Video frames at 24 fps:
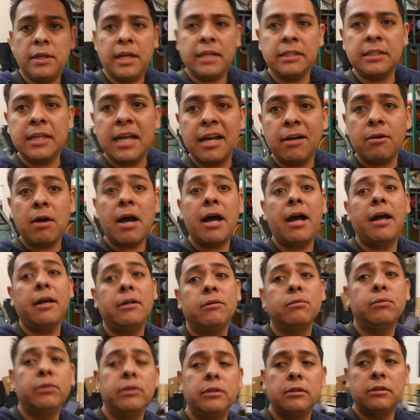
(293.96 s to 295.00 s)
So that's how
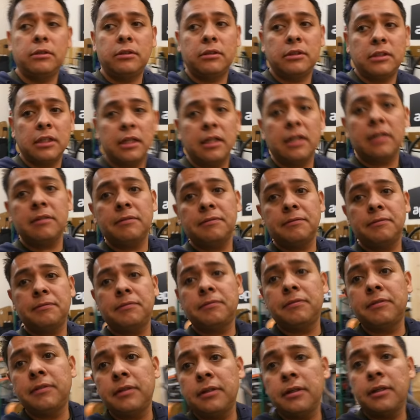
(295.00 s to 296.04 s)
I would
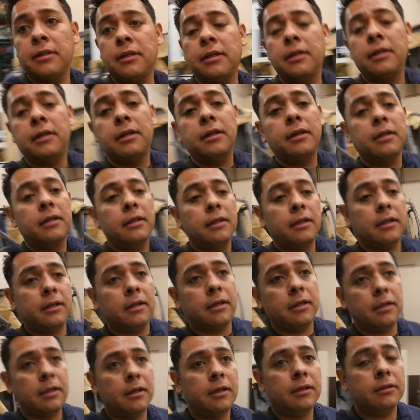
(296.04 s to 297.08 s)
stuff
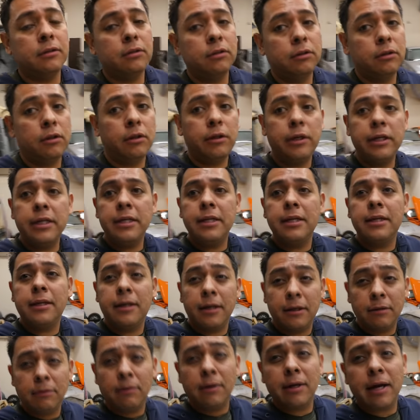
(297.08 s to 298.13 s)
uh, thirty
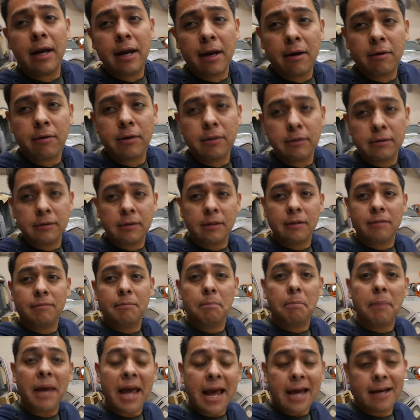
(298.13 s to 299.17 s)
kilowatt hours
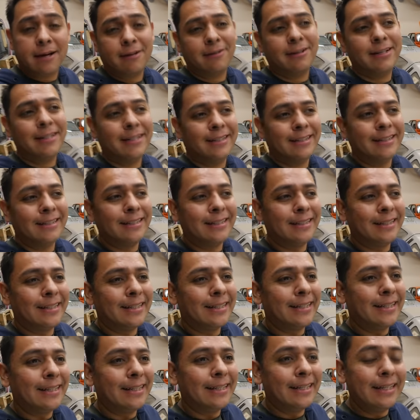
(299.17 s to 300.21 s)
of battery
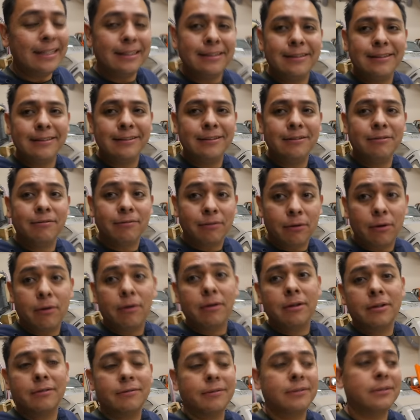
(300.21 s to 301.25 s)
into the
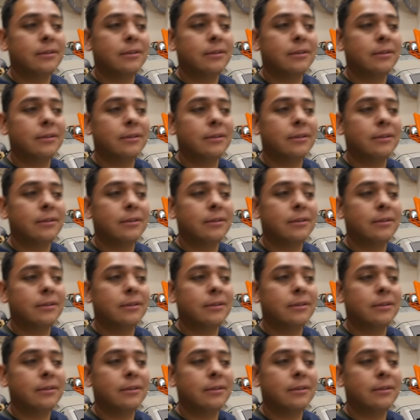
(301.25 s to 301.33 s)
floor of the